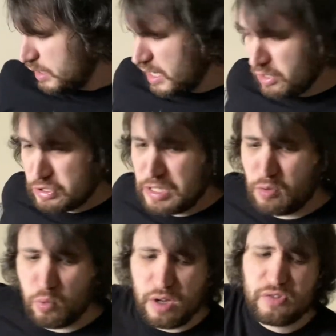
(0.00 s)
I'll say
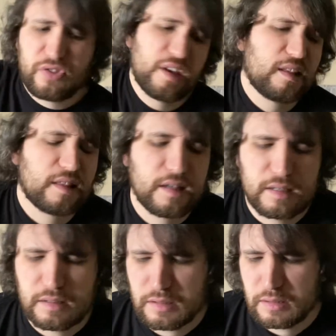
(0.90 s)
one thing
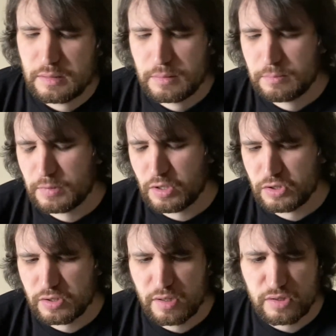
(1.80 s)
that
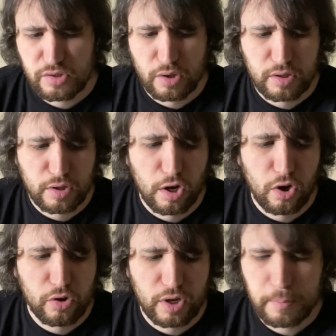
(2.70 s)
because this is like the
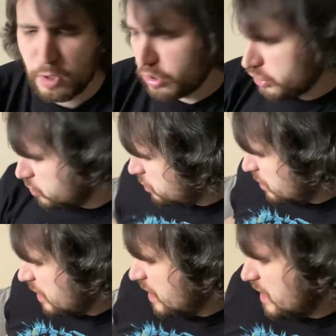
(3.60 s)
holiday box,
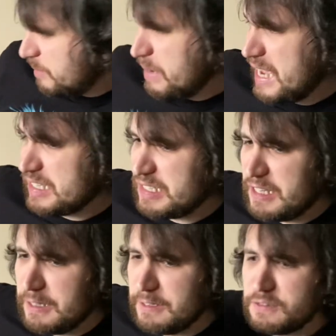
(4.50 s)
the
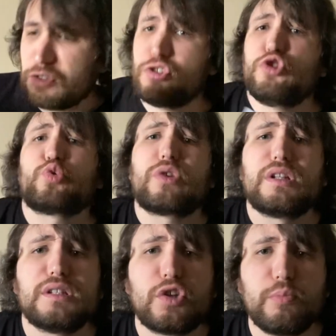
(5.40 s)
magazine is usually a
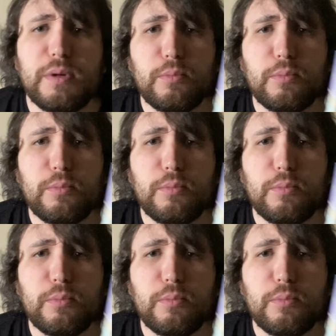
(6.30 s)
little bit